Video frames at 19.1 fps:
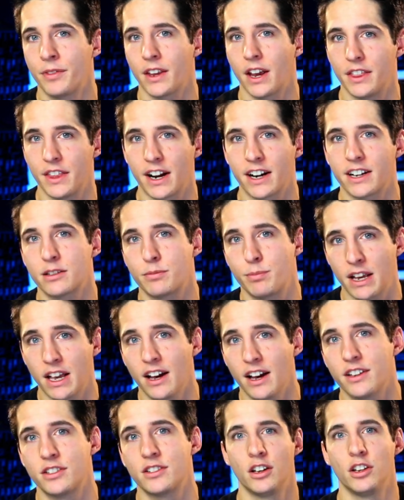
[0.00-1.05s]
And that is
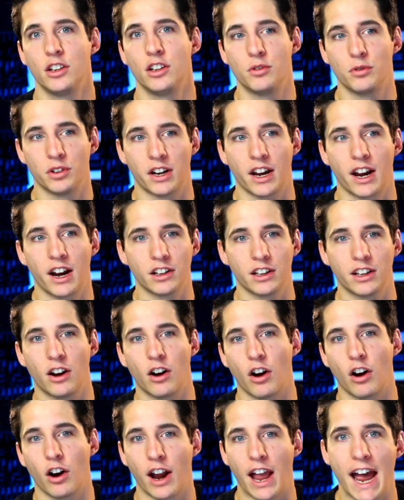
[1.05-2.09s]
because you inherently
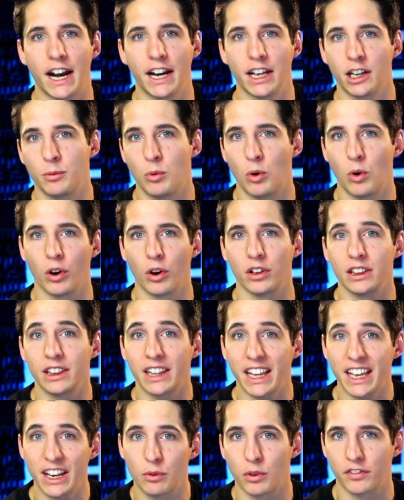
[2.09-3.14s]
are adding more
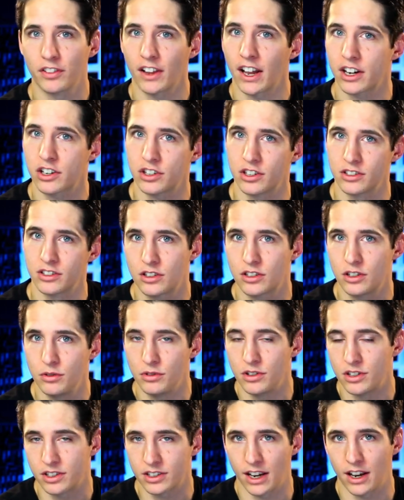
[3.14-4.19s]
late reflections to
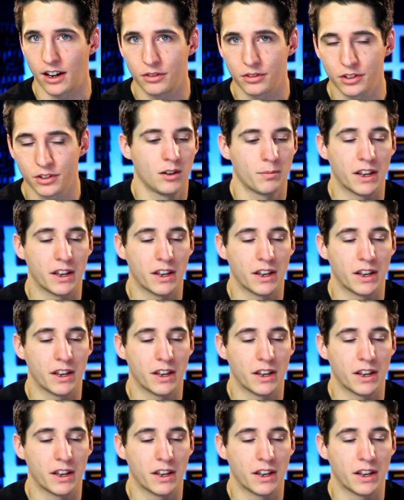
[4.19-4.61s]
the sound.